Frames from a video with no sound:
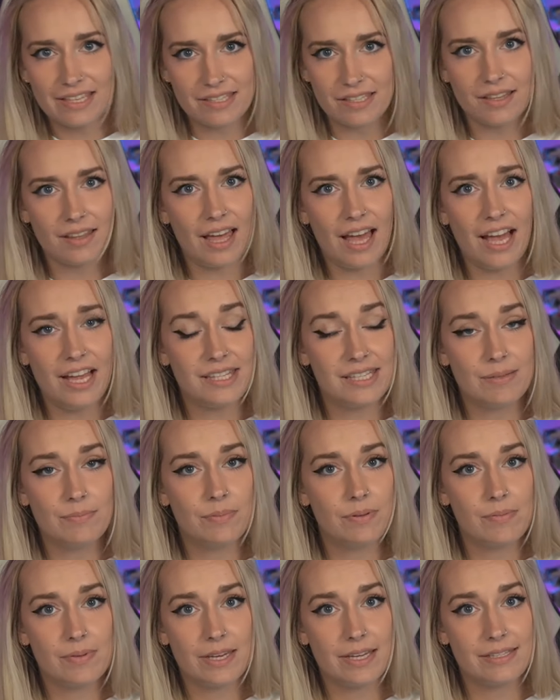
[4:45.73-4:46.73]
this a lot
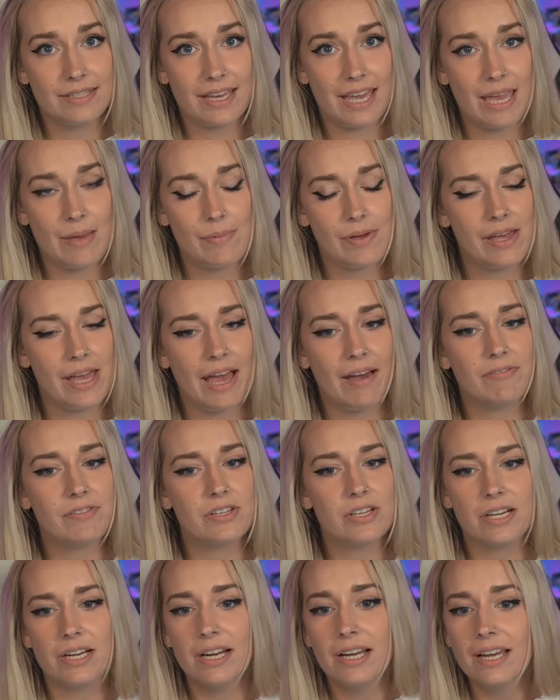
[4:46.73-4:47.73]
simply because it came out
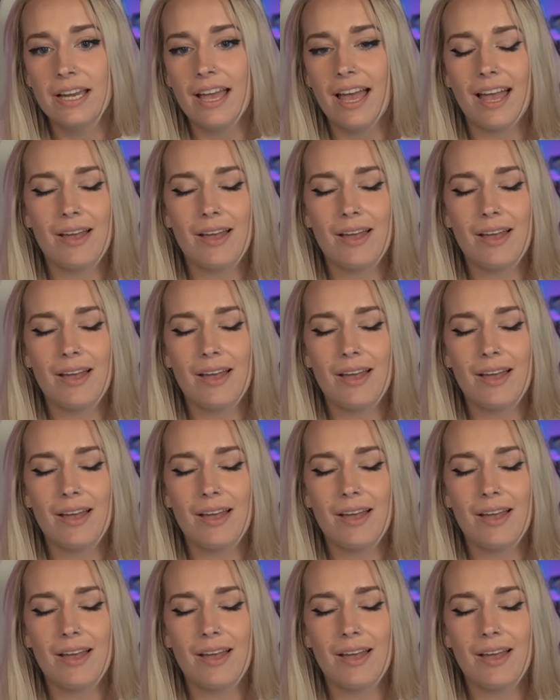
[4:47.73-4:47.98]
after.